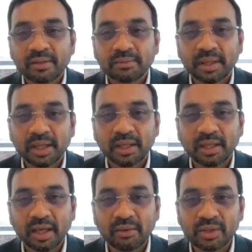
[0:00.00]
But
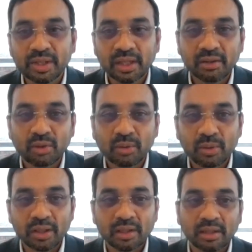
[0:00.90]
I would say the
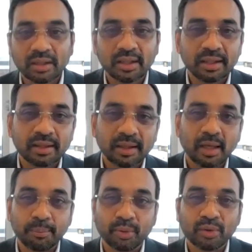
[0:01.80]
overall
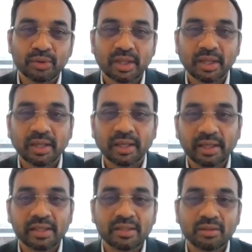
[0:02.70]
approach and
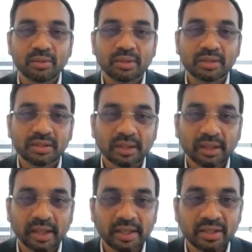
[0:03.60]
reach towards
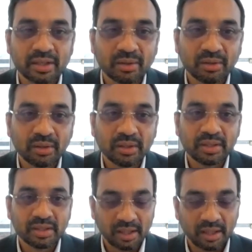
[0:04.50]
net zero
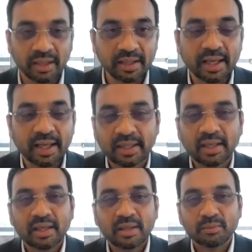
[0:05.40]
is still intact.
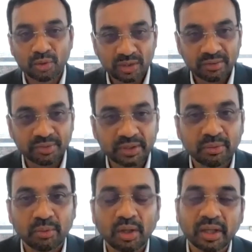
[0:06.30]
Most of
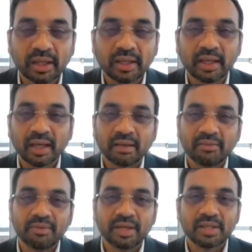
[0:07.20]
us are working on
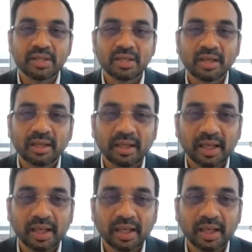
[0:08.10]
electrification and